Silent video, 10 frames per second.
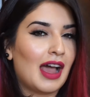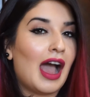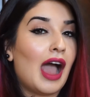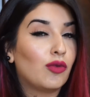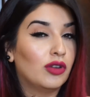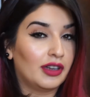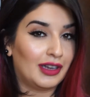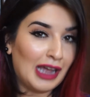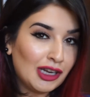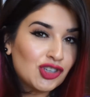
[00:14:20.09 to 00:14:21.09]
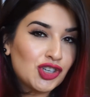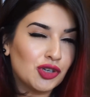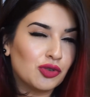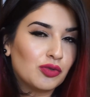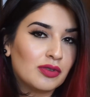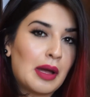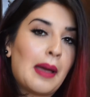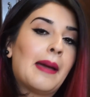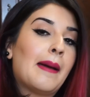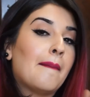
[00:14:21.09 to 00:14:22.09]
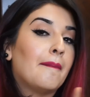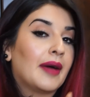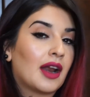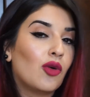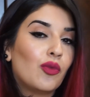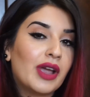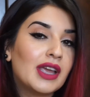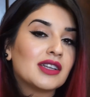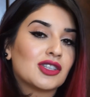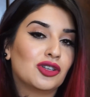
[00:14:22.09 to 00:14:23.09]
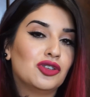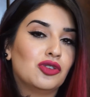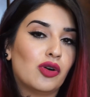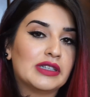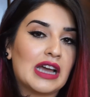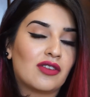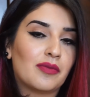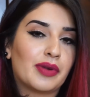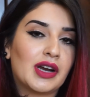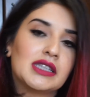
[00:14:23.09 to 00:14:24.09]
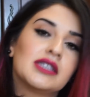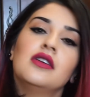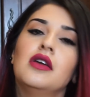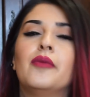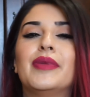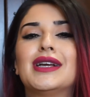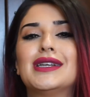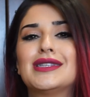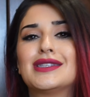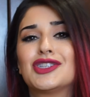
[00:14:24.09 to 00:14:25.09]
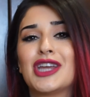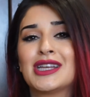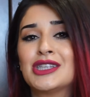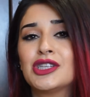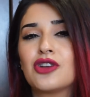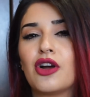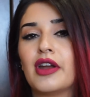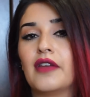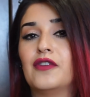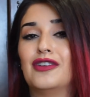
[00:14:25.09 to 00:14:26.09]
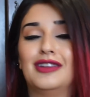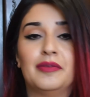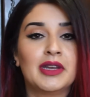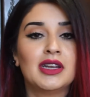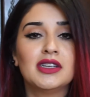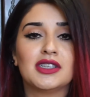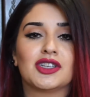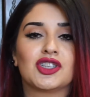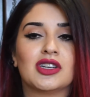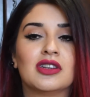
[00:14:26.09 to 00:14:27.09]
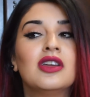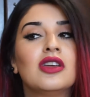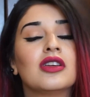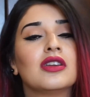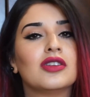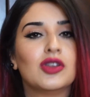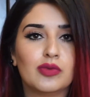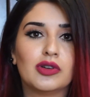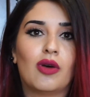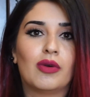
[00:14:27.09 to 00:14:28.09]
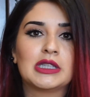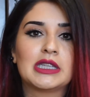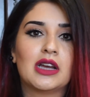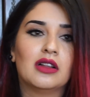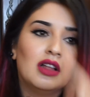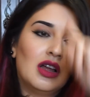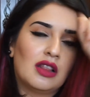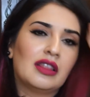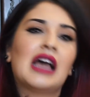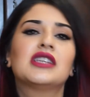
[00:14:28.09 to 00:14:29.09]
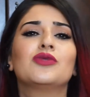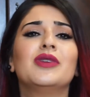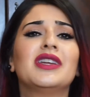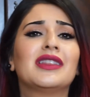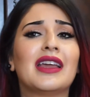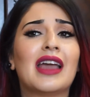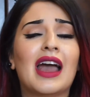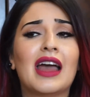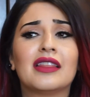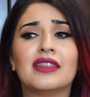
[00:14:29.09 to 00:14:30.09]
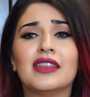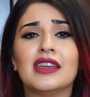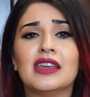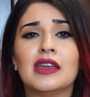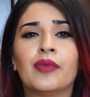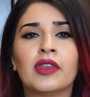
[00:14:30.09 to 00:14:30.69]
I will get you, but I'll wait until you go down in price, because chances are if you're limited edition, you will go on sale. Last week they had the